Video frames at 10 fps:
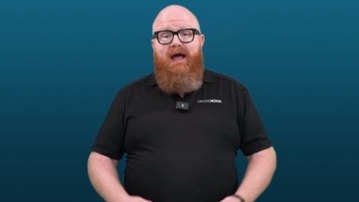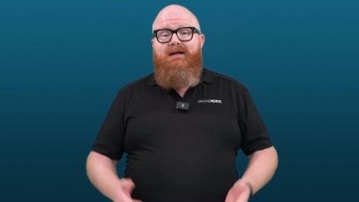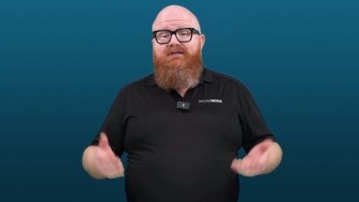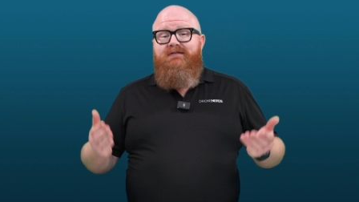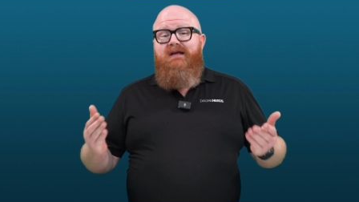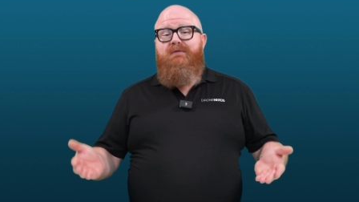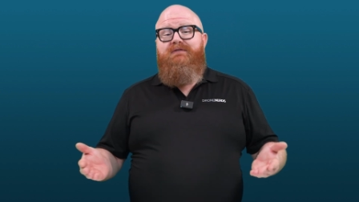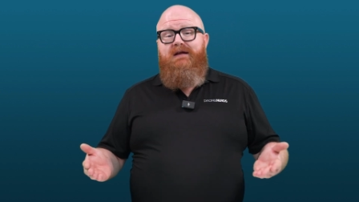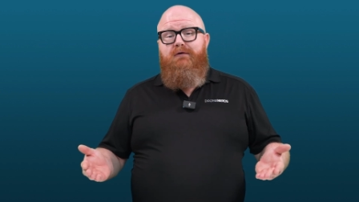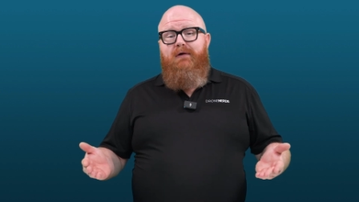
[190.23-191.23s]
And its
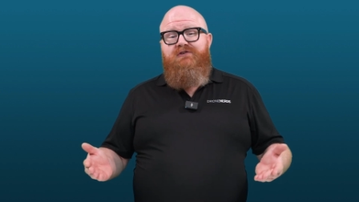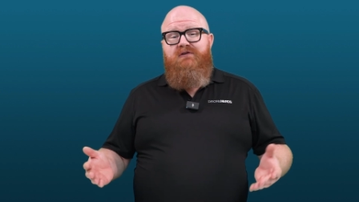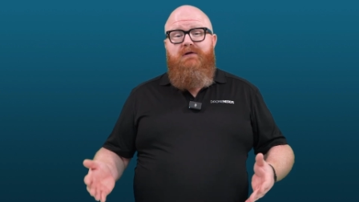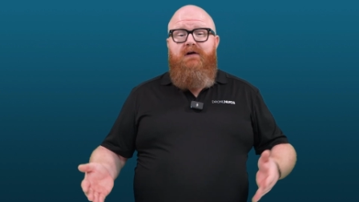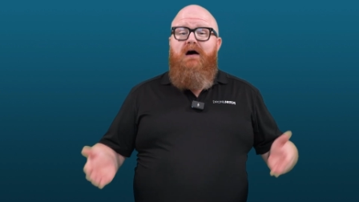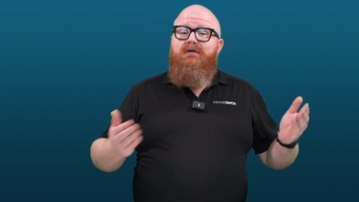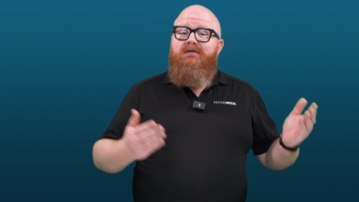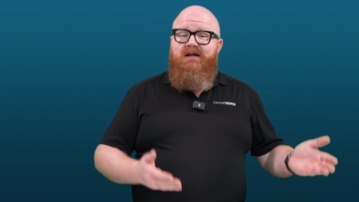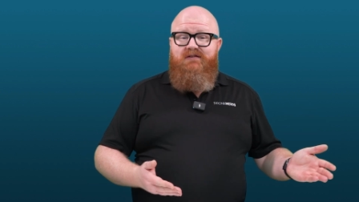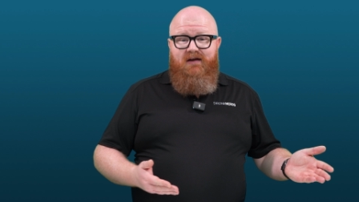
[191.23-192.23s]
seamless integration with other
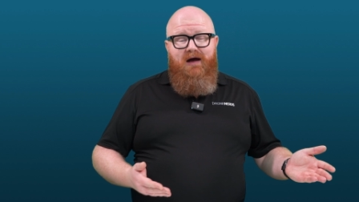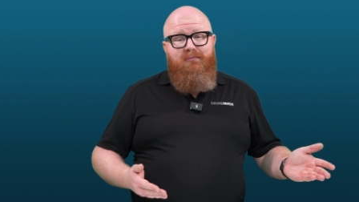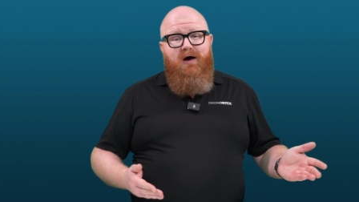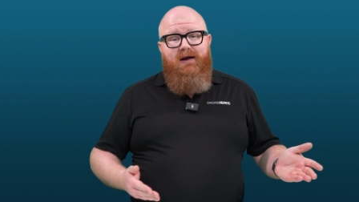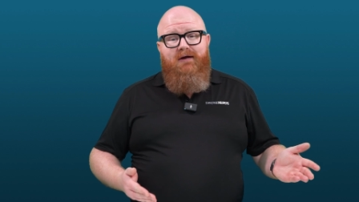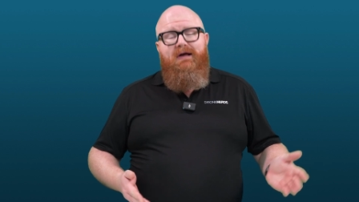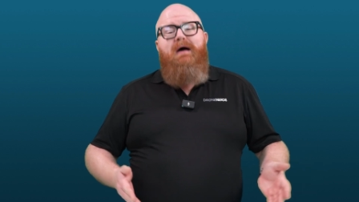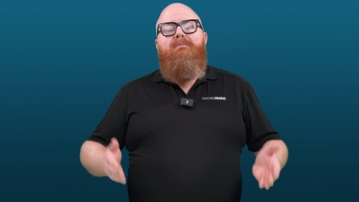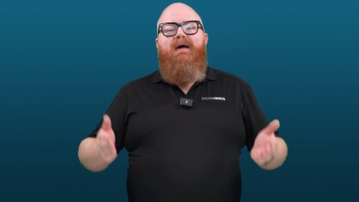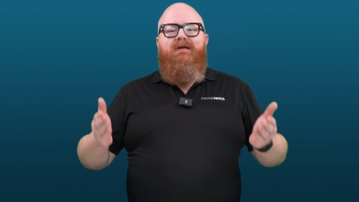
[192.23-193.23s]
DJI products
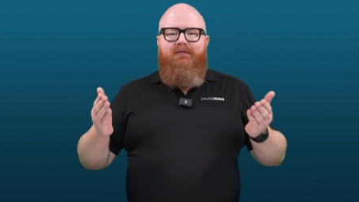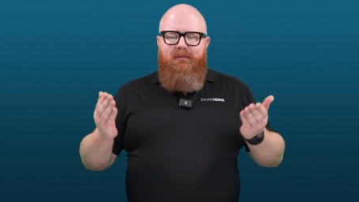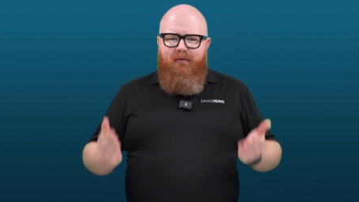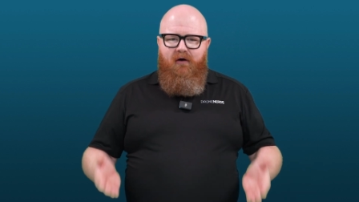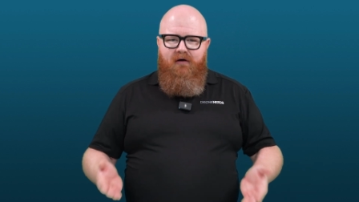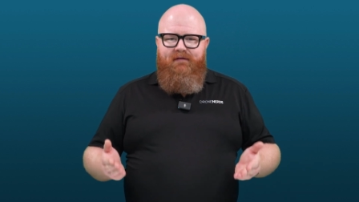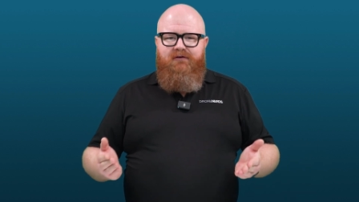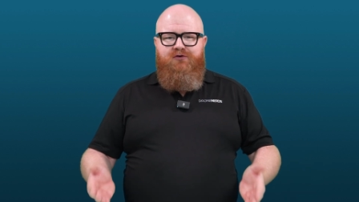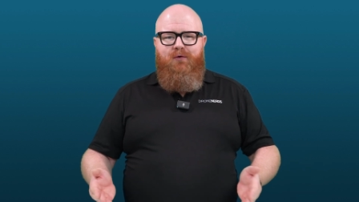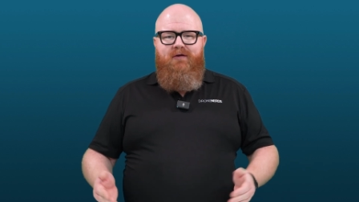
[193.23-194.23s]
makes it the
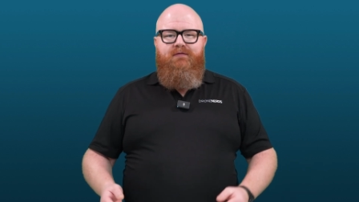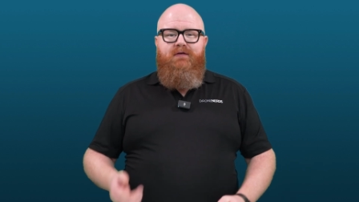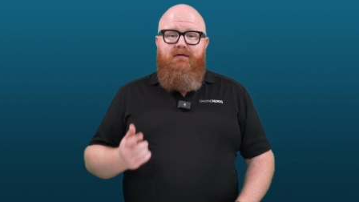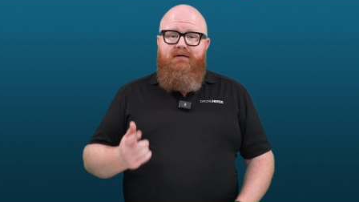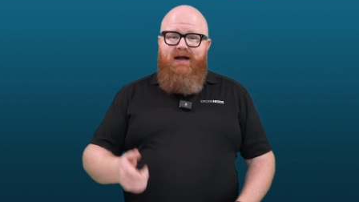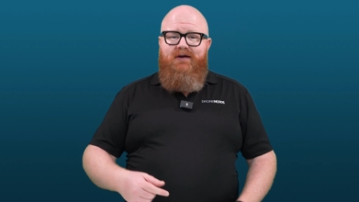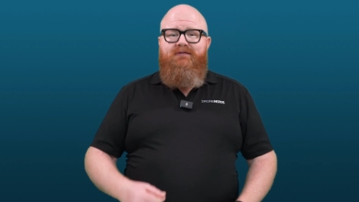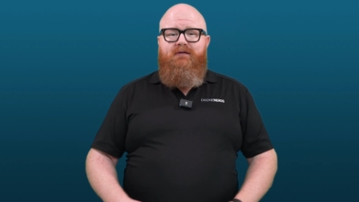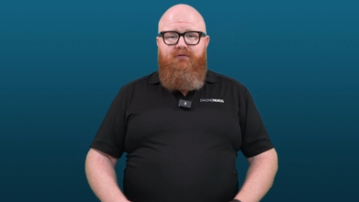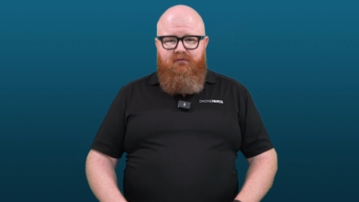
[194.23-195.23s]
perfect choice for your
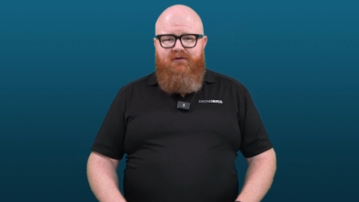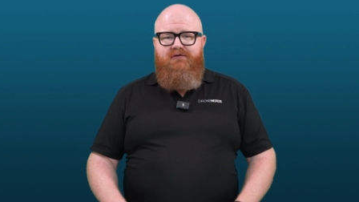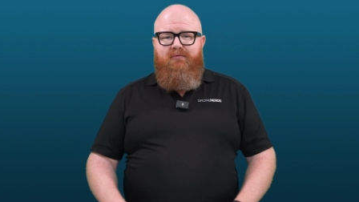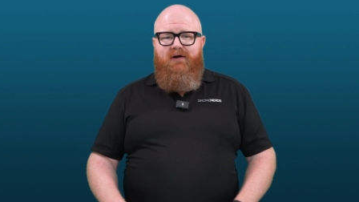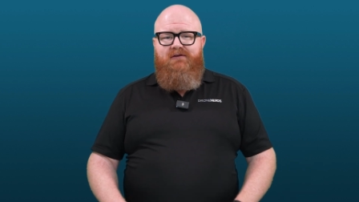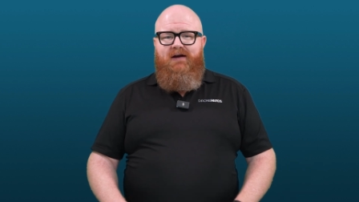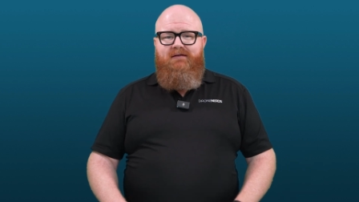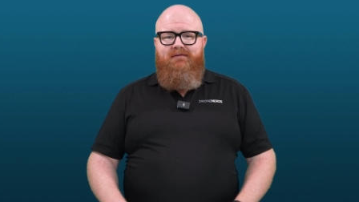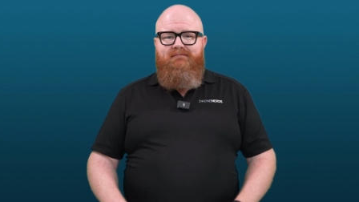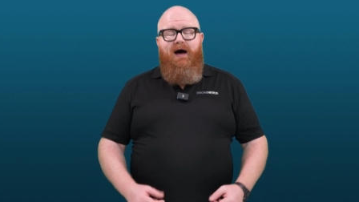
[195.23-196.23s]
next construction project.